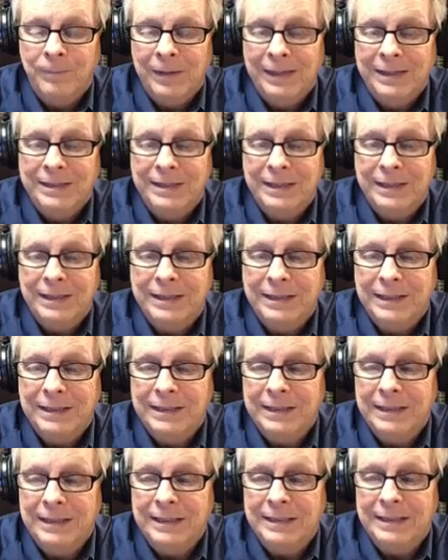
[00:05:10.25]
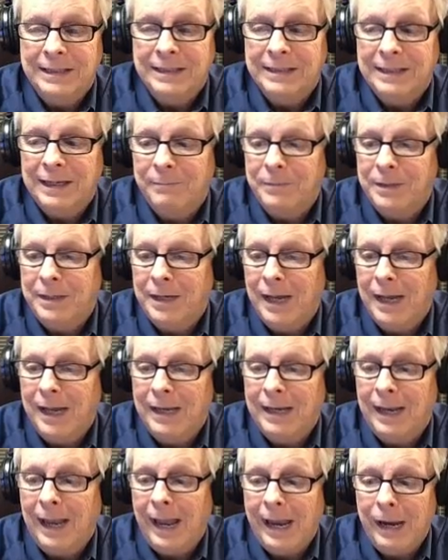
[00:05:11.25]
660 to
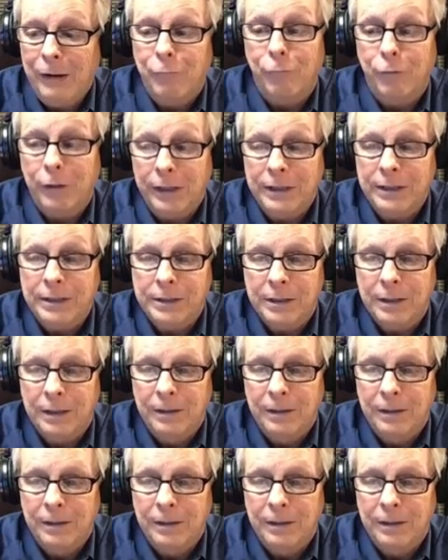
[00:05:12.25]
679, a risk.